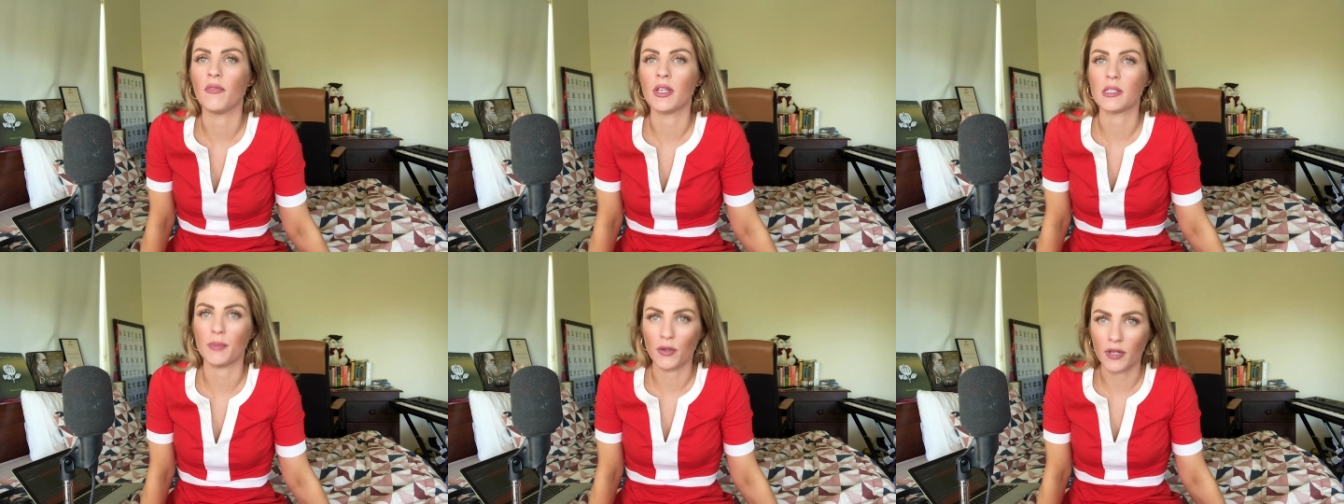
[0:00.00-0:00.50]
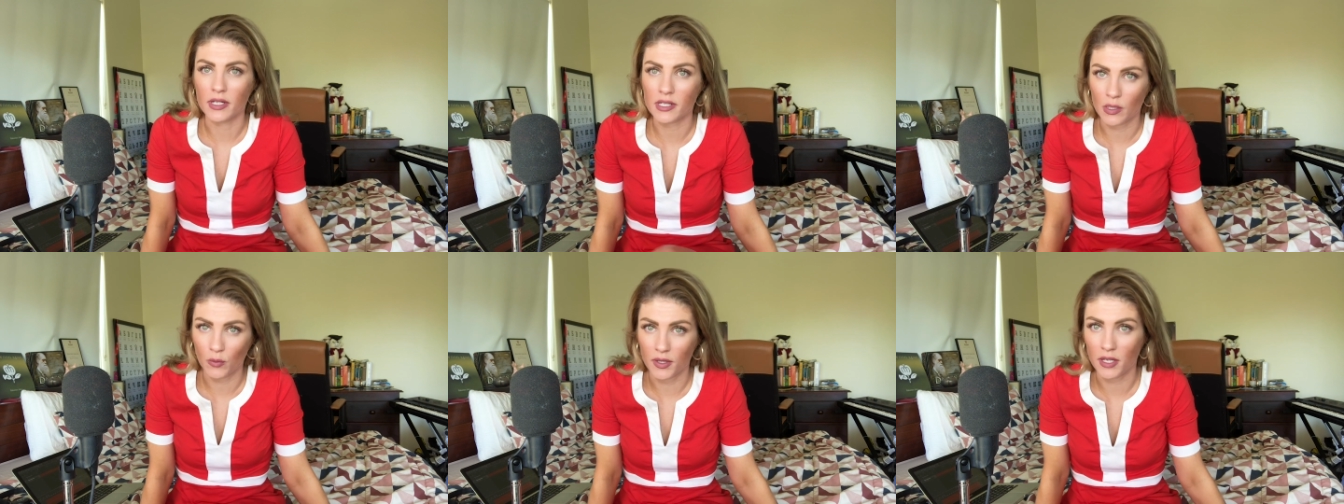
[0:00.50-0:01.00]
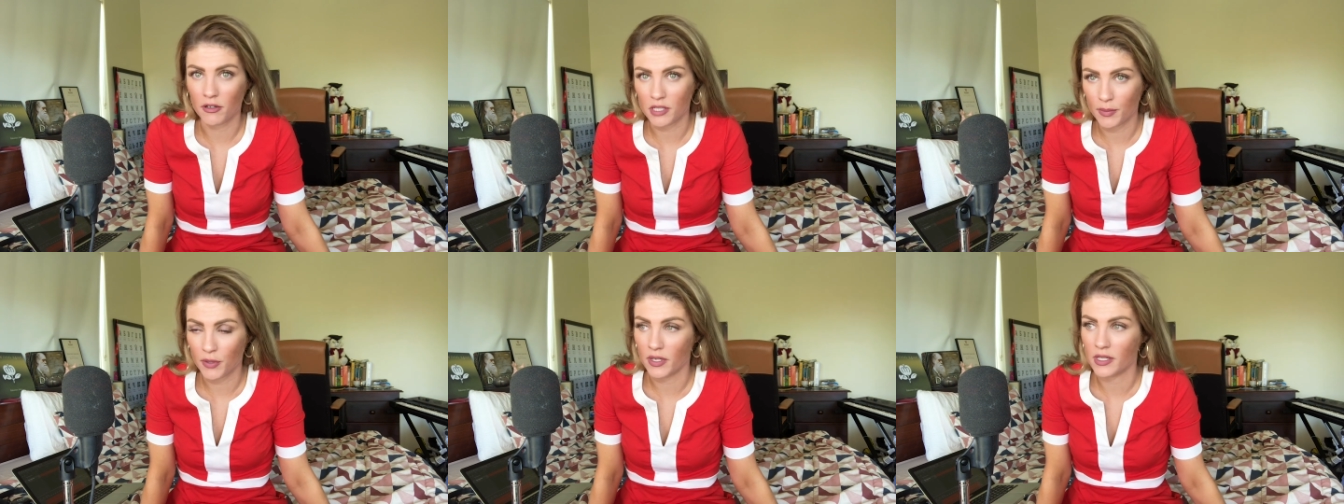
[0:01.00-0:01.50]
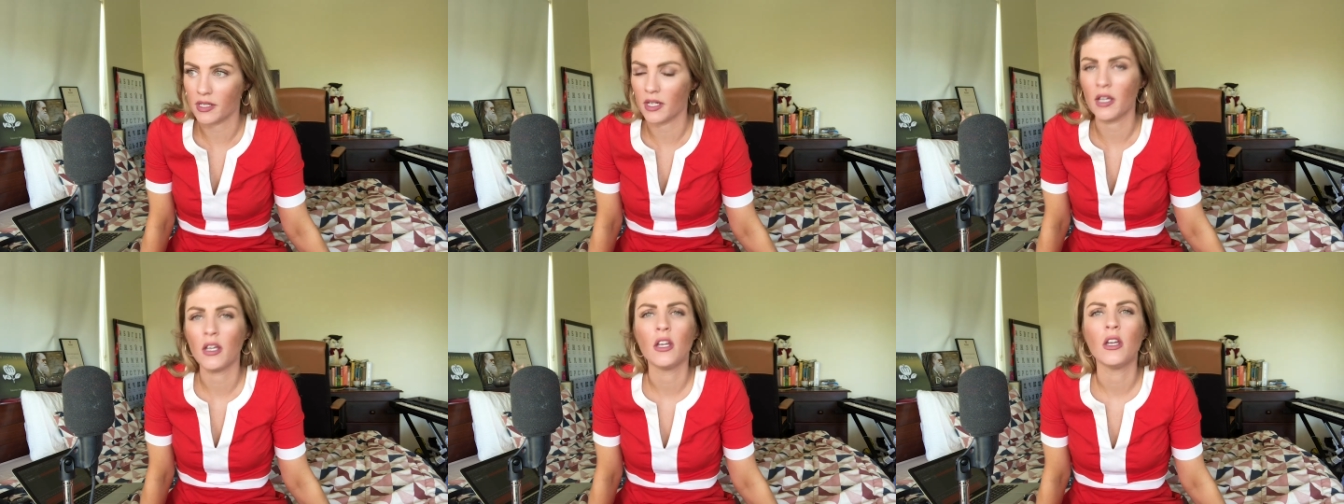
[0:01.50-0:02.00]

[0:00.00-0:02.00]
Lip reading: experiencing what they're experiencing.